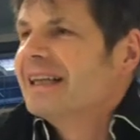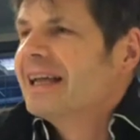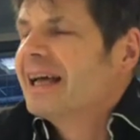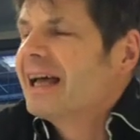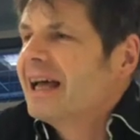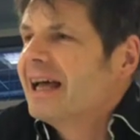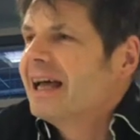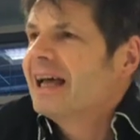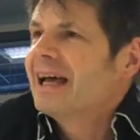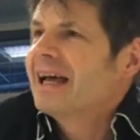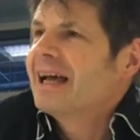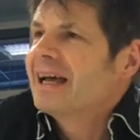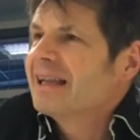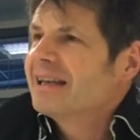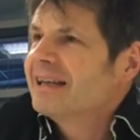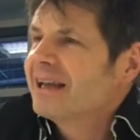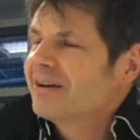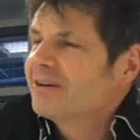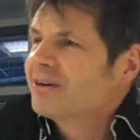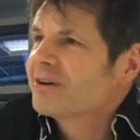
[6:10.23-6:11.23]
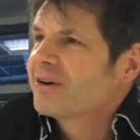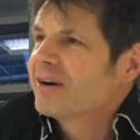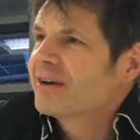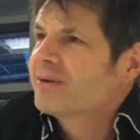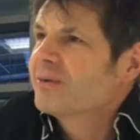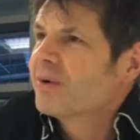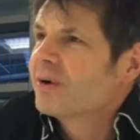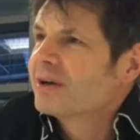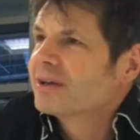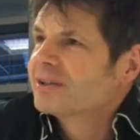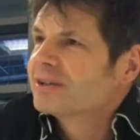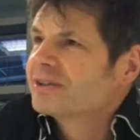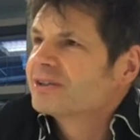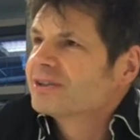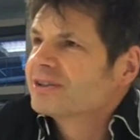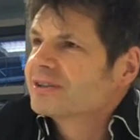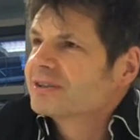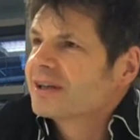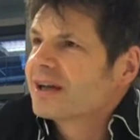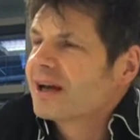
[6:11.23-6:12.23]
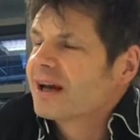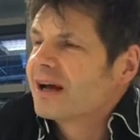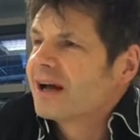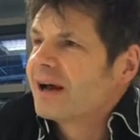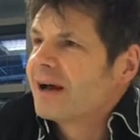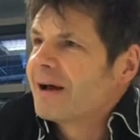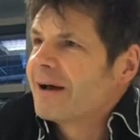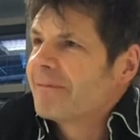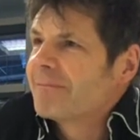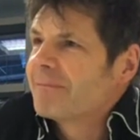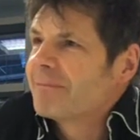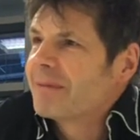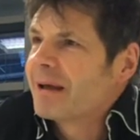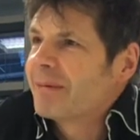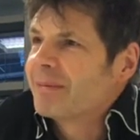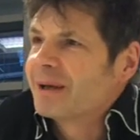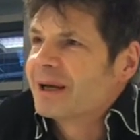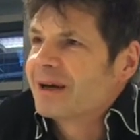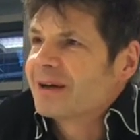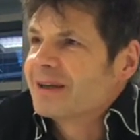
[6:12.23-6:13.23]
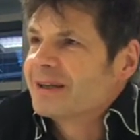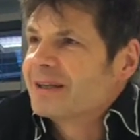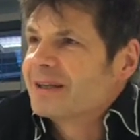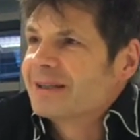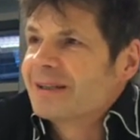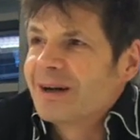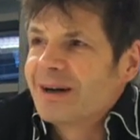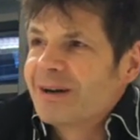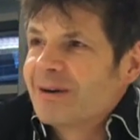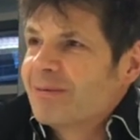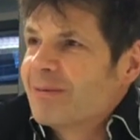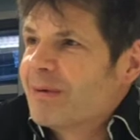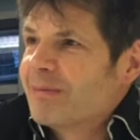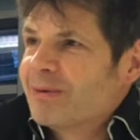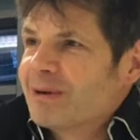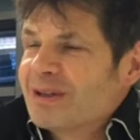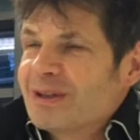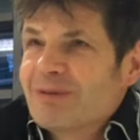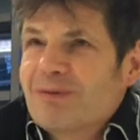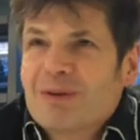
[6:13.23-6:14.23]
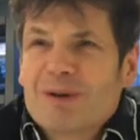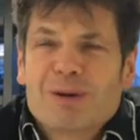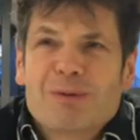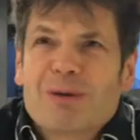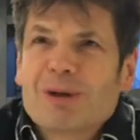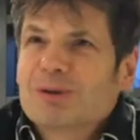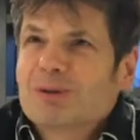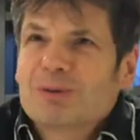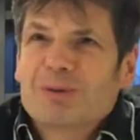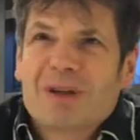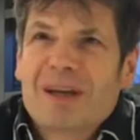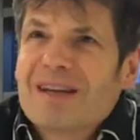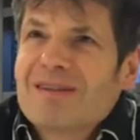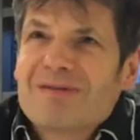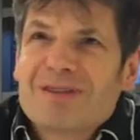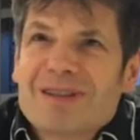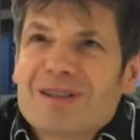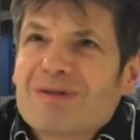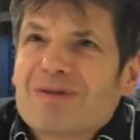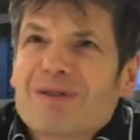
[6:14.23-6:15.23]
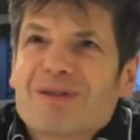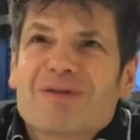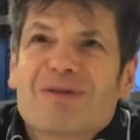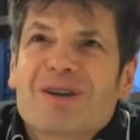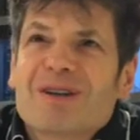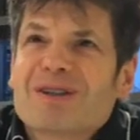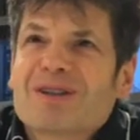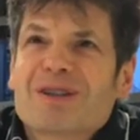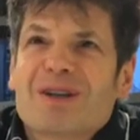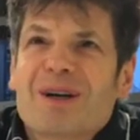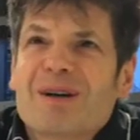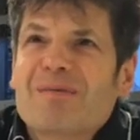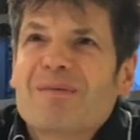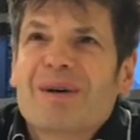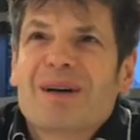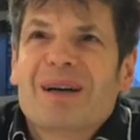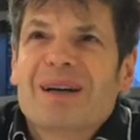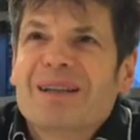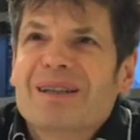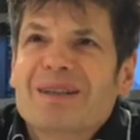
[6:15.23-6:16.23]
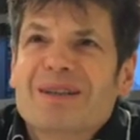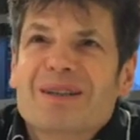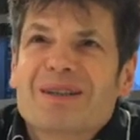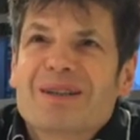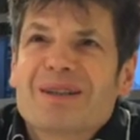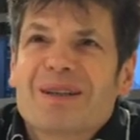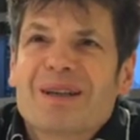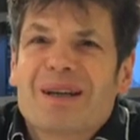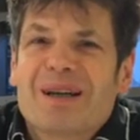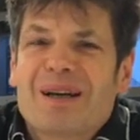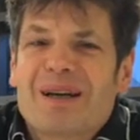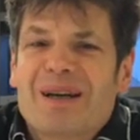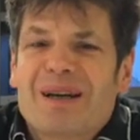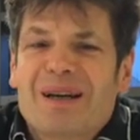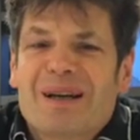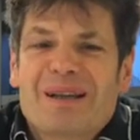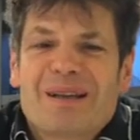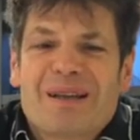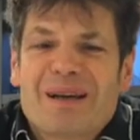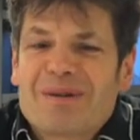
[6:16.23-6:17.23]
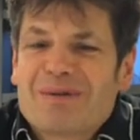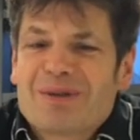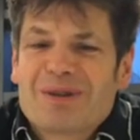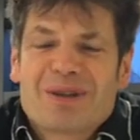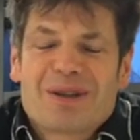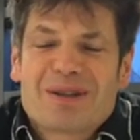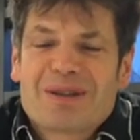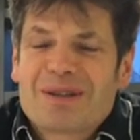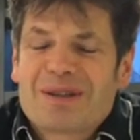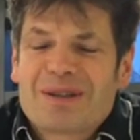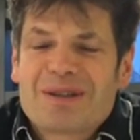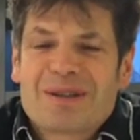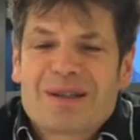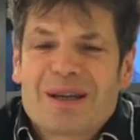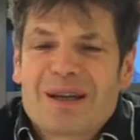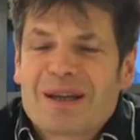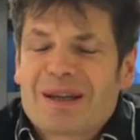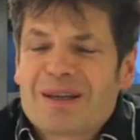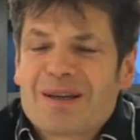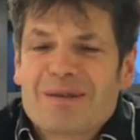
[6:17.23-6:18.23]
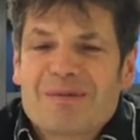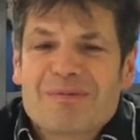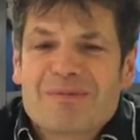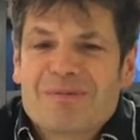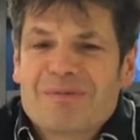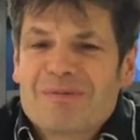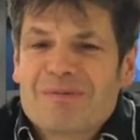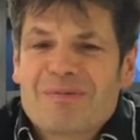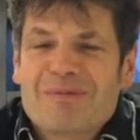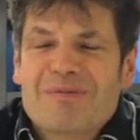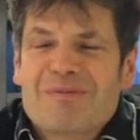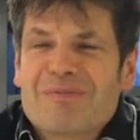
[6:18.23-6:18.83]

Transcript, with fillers: uh, no, great ones. Um, I mean, I I remember interviewing Russell Davies for the first time, and uh, that was just I can